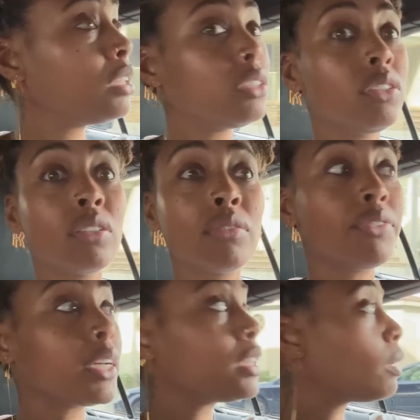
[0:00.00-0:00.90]
you don't
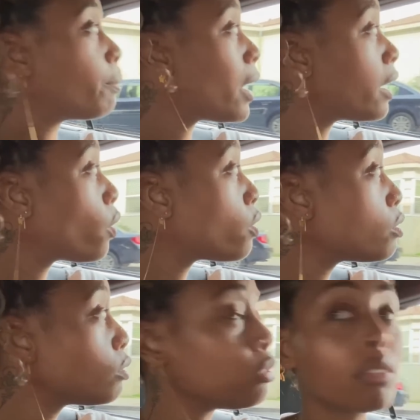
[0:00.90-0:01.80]
feel the
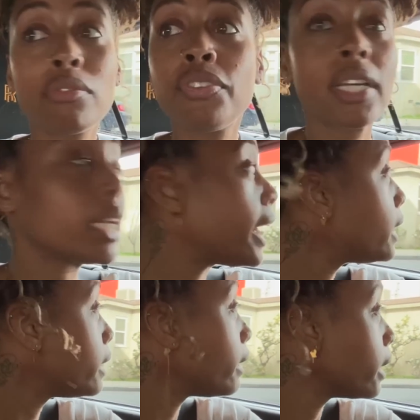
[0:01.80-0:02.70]
potholes, you don't feel
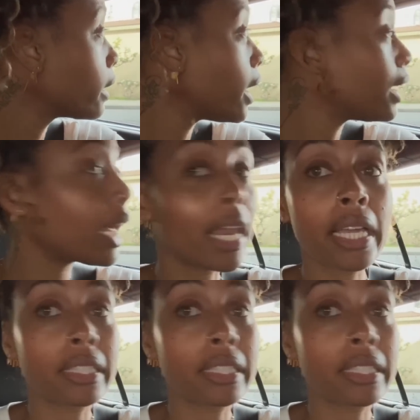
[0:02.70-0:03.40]
anything, and I like